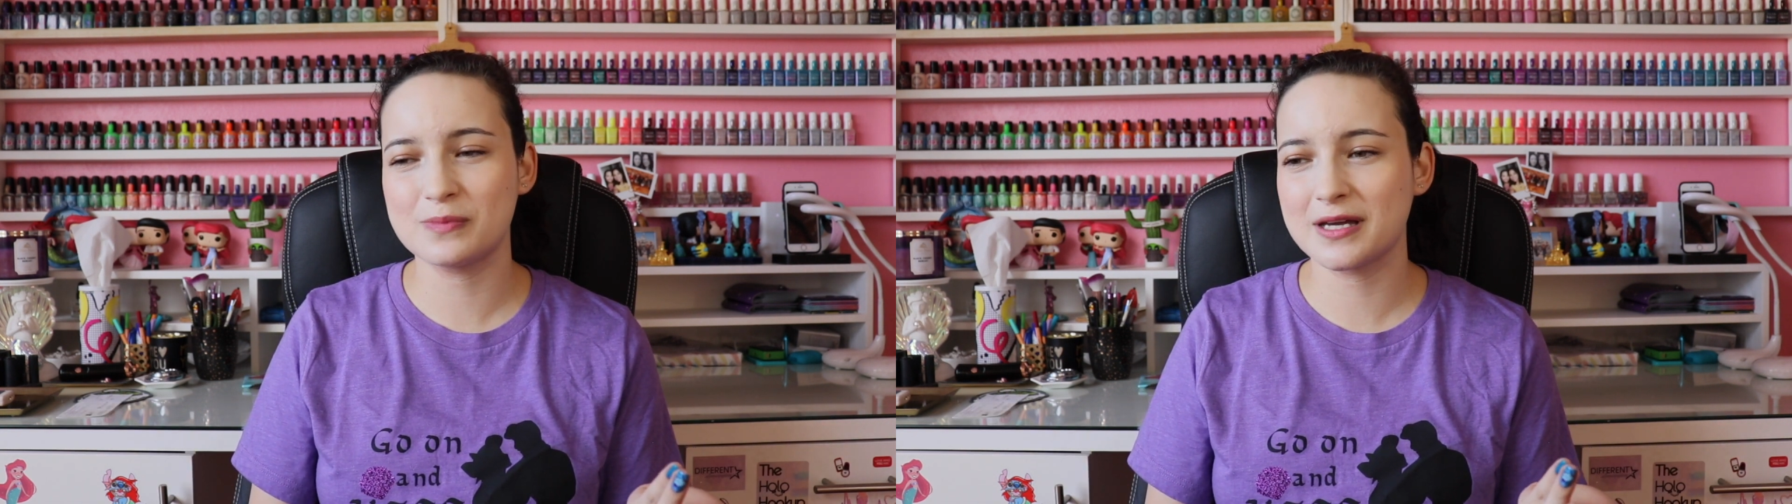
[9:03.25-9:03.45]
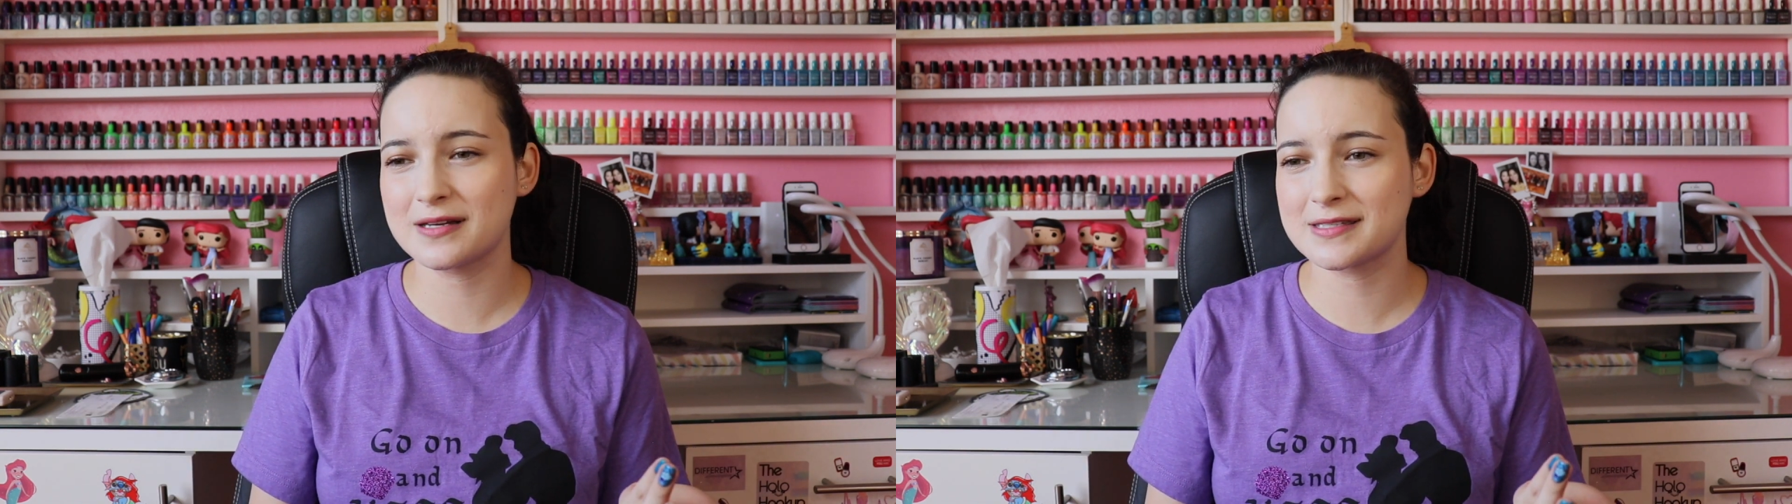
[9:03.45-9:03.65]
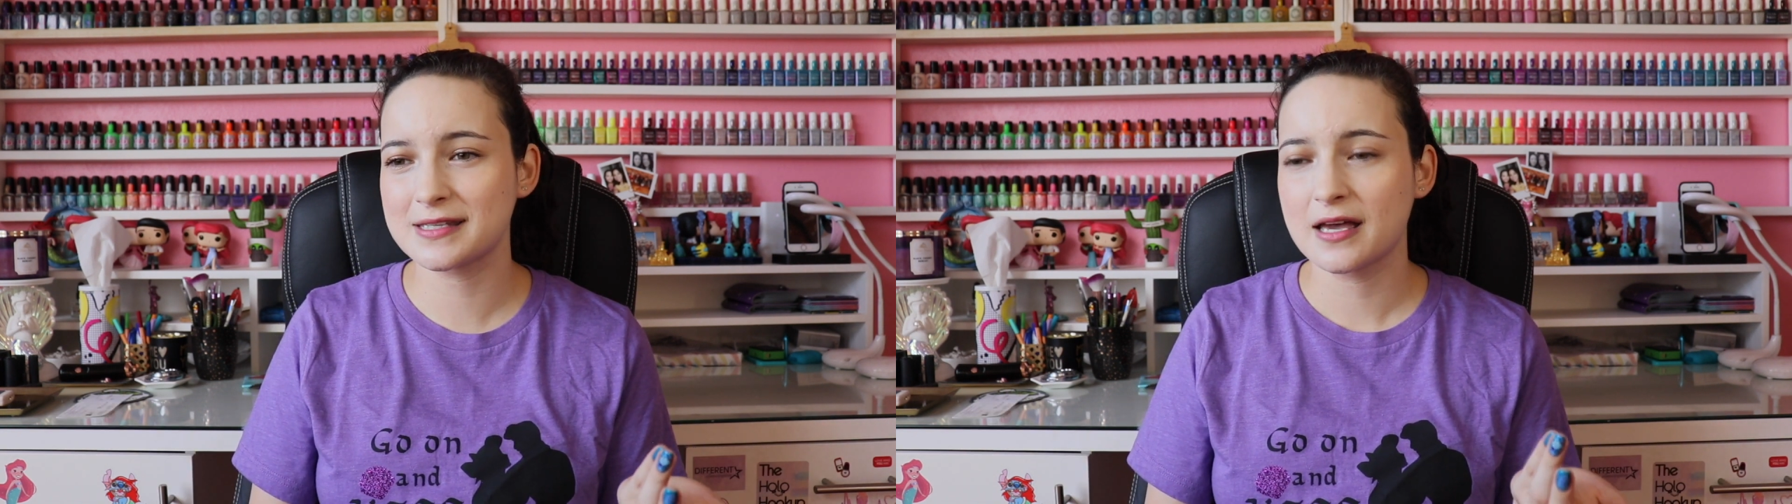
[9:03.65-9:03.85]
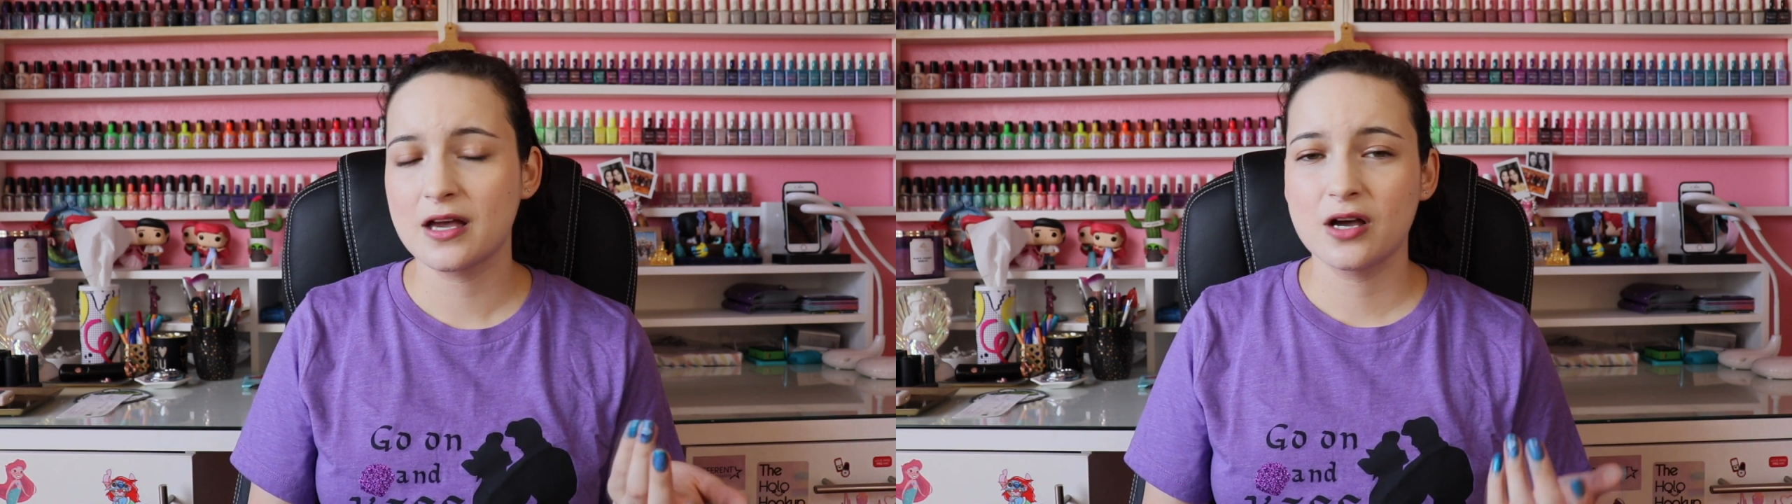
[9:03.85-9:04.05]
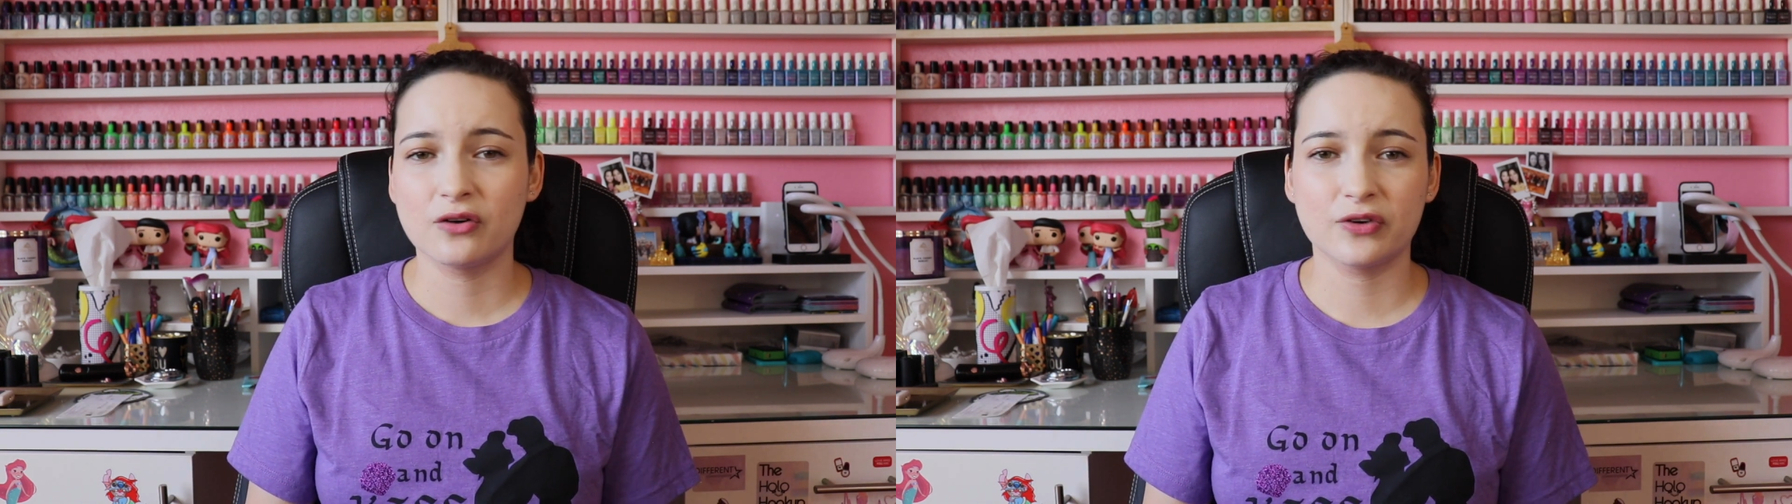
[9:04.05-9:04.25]
because
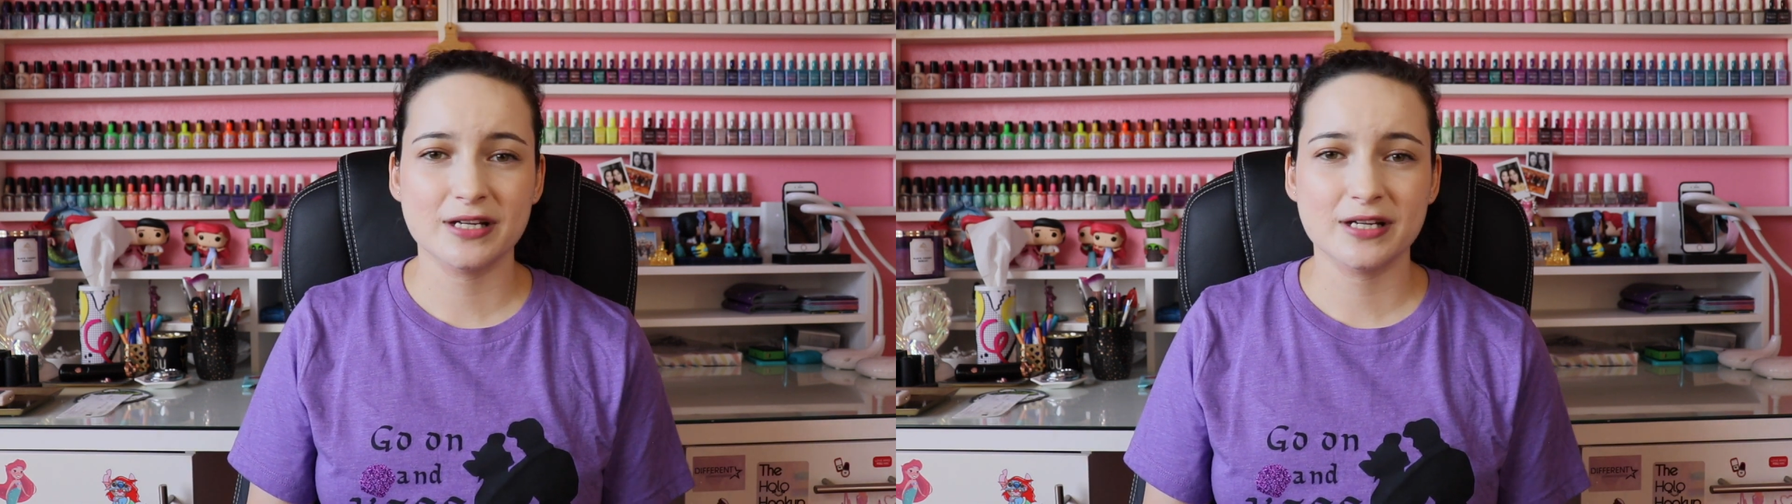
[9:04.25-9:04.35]
for